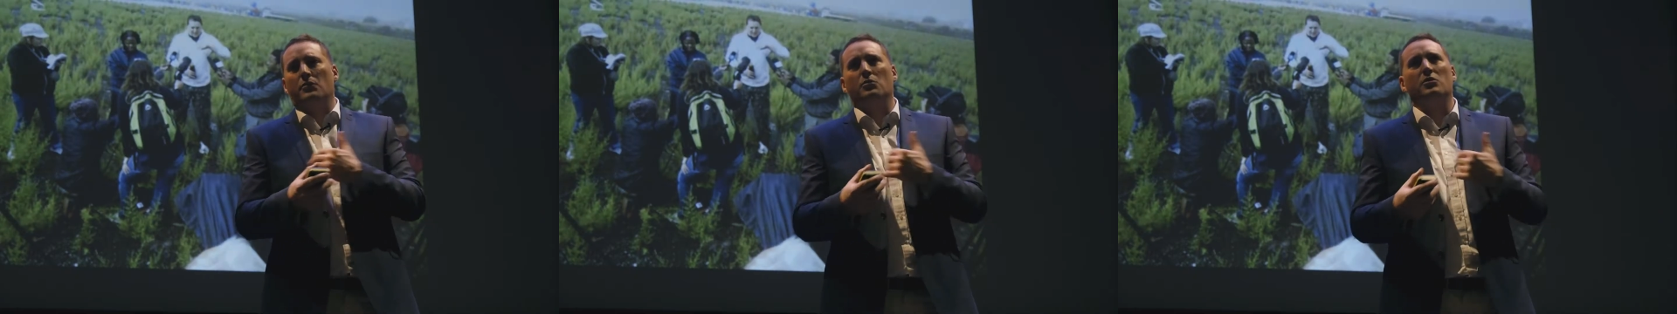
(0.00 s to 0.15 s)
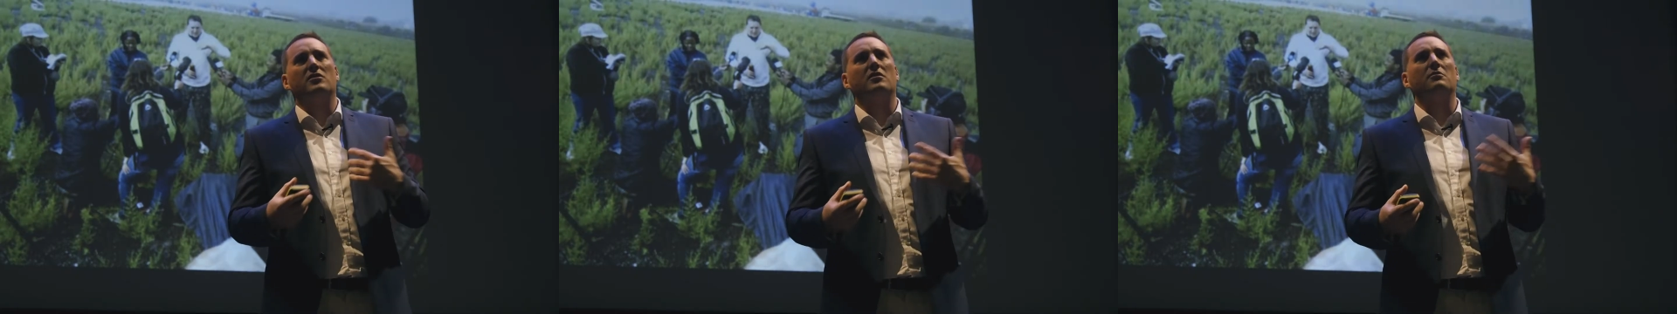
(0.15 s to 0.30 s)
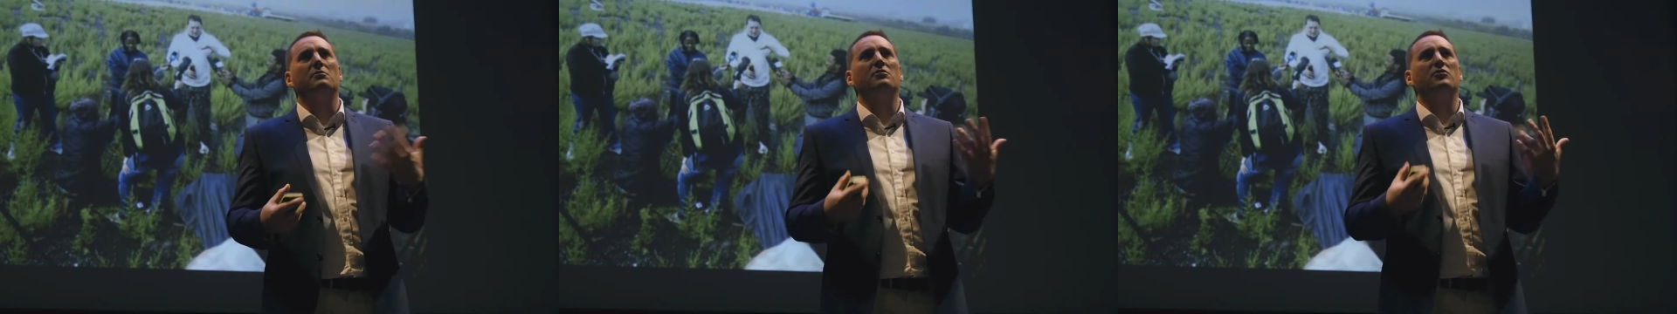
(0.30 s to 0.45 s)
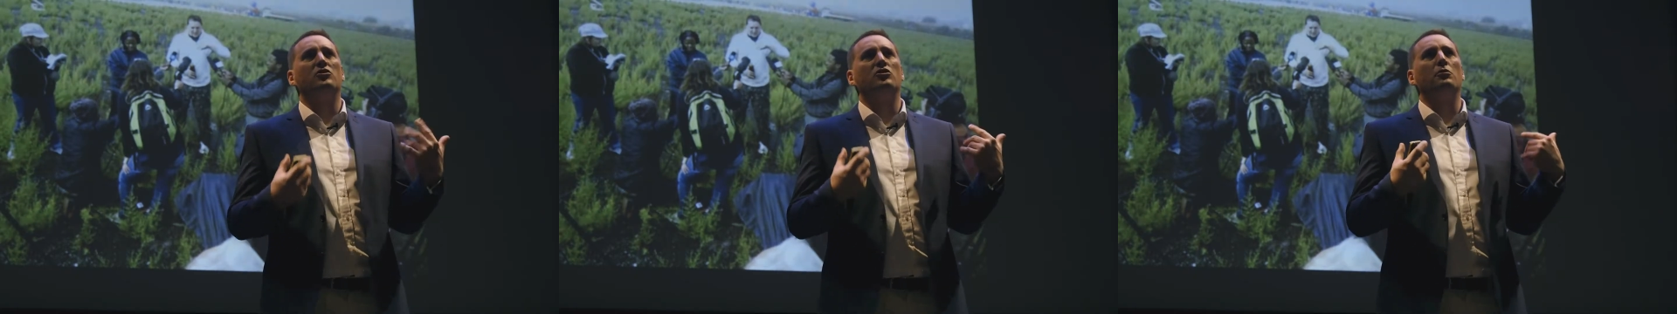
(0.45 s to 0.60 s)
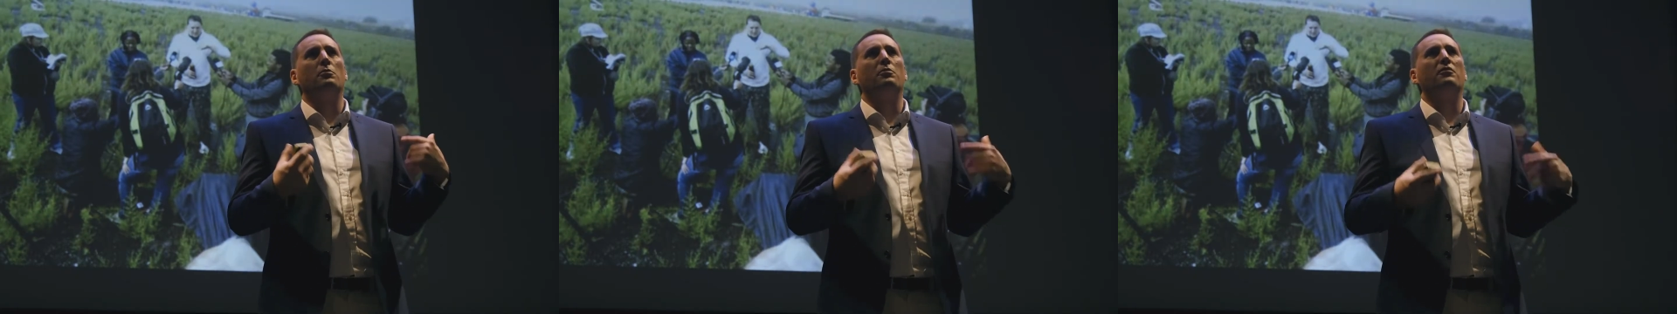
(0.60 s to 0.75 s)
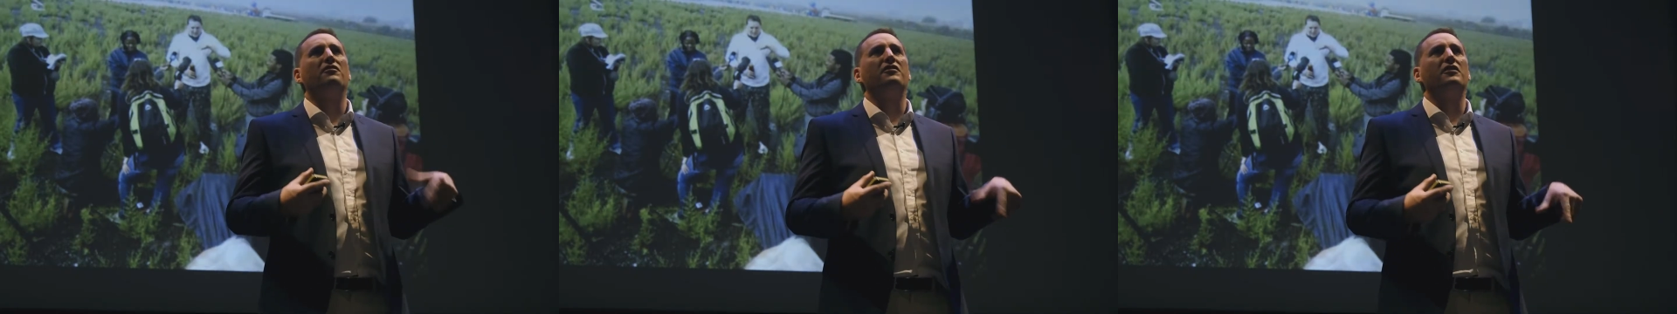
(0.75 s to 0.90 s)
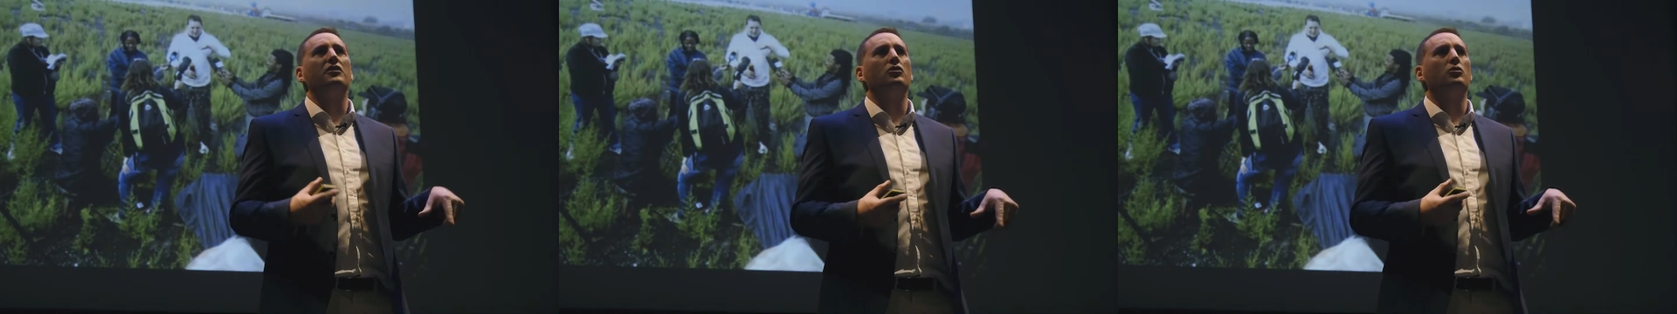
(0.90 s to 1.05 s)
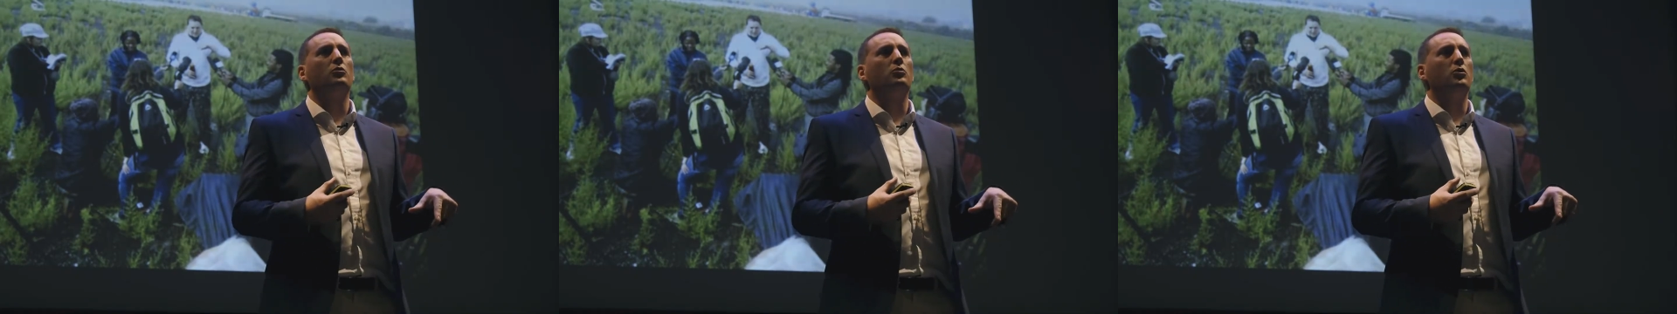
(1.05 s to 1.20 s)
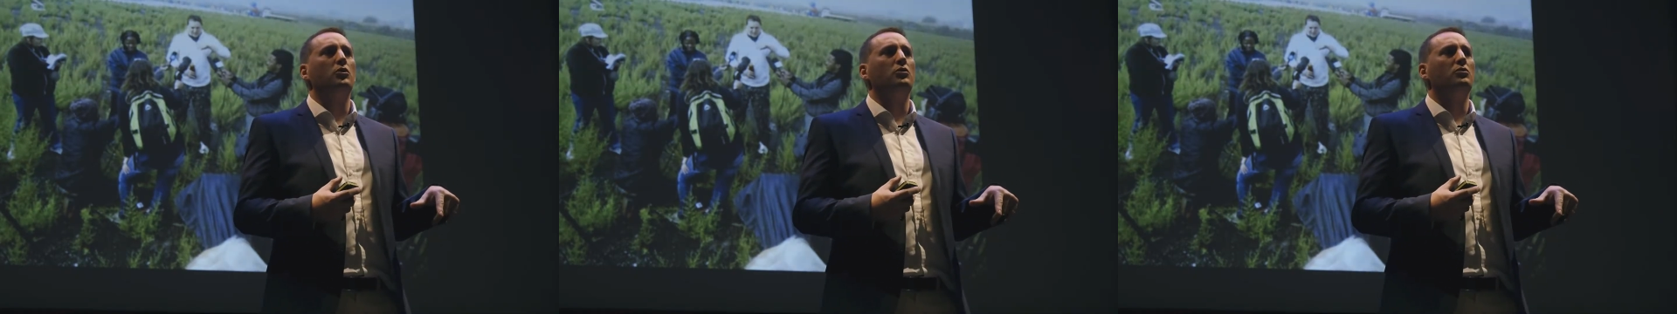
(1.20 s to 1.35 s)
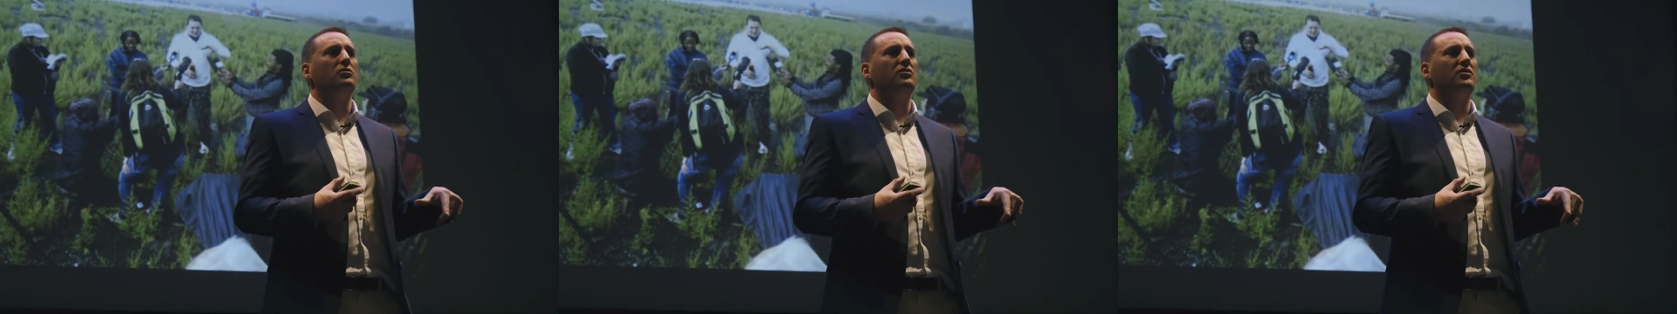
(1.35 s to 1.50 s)
There were some superficial
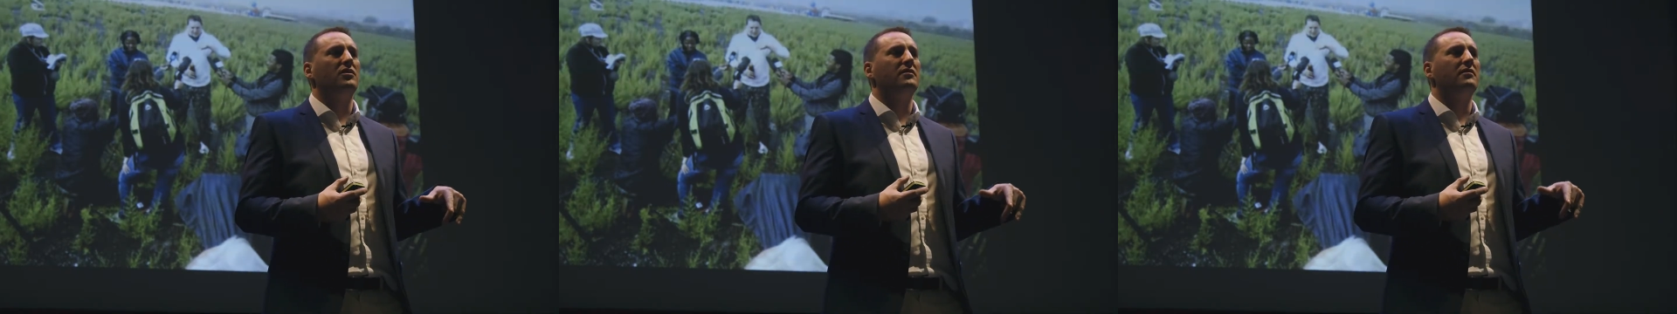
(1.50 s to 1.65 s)
wounds